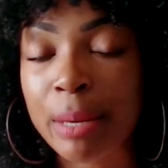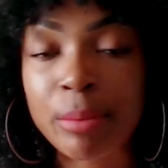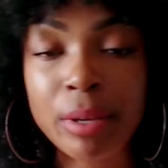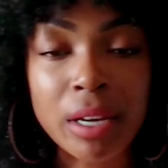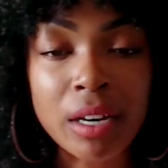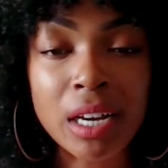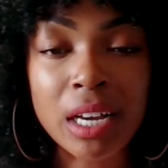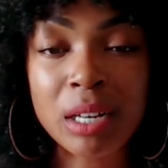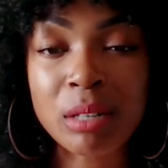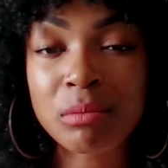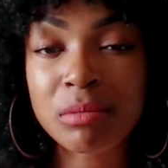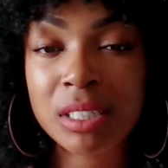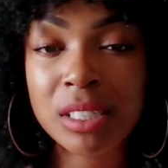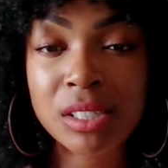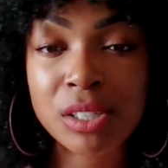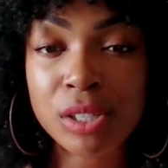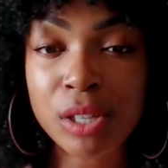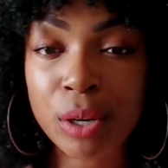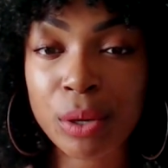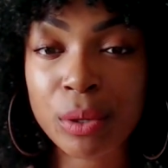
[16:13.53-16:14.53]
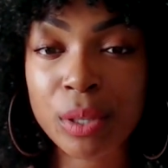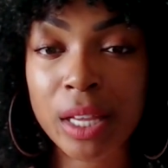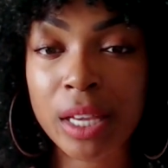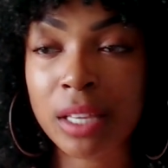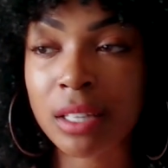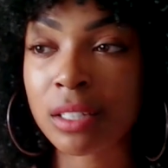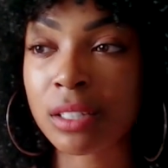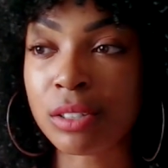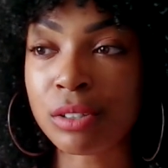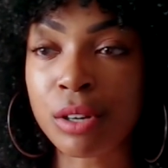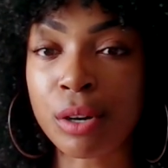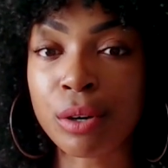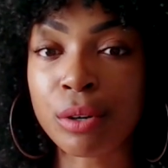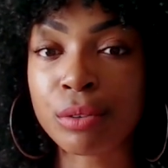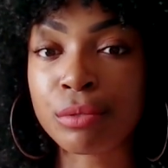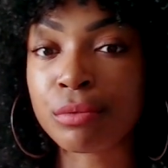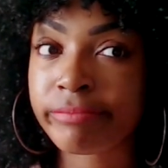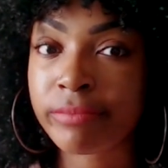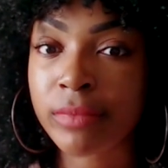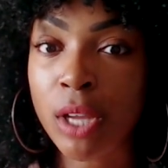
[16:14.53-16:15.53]
Bianca, I don't think so, like, you
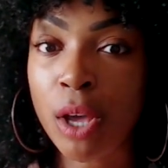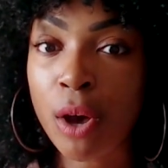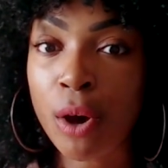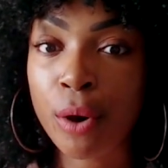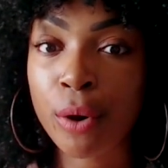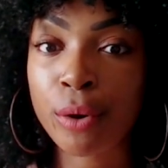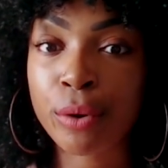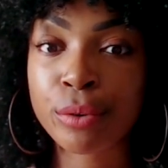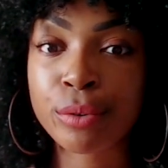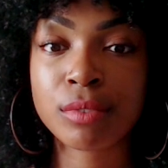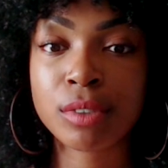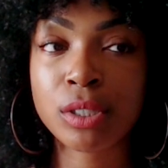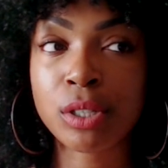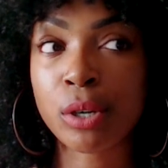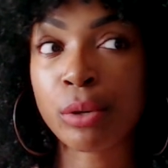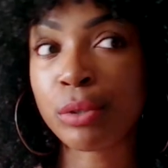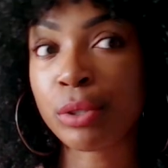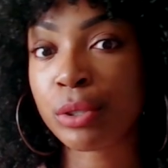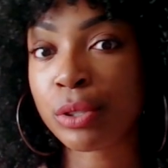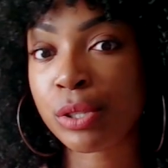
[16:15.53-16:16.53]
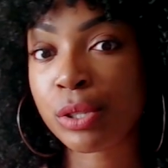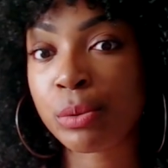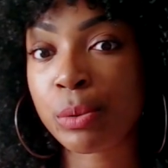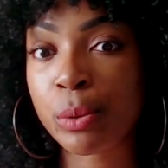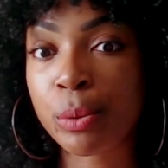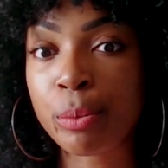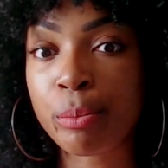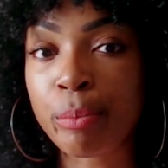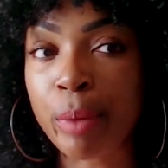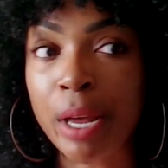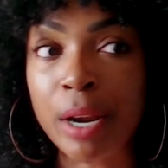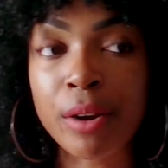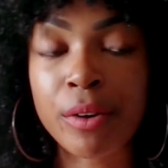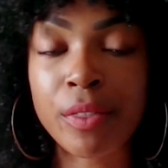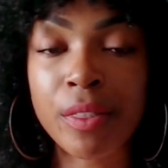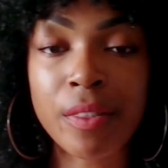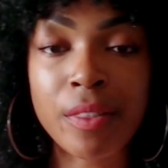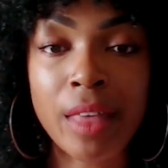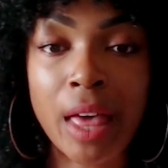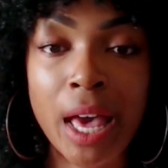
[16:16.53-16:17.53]
know, no, you know, you could do better
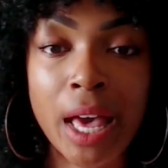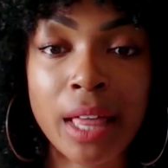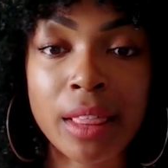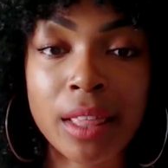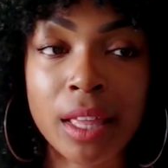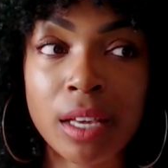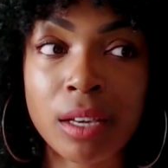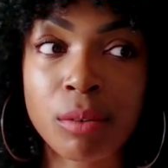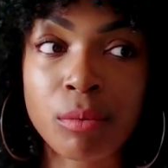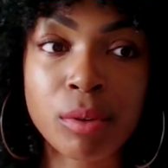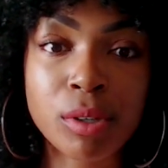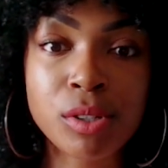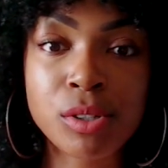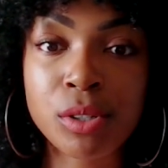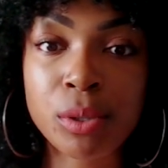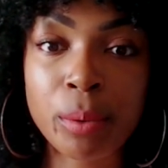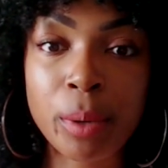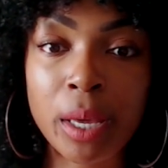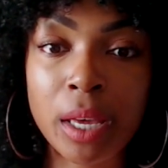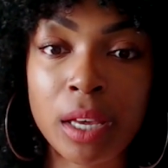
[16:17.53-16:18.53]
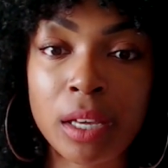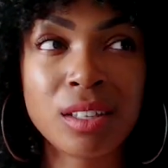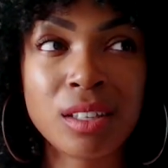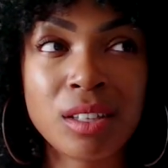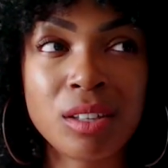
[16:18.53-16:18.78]
than that, like, what are you doing?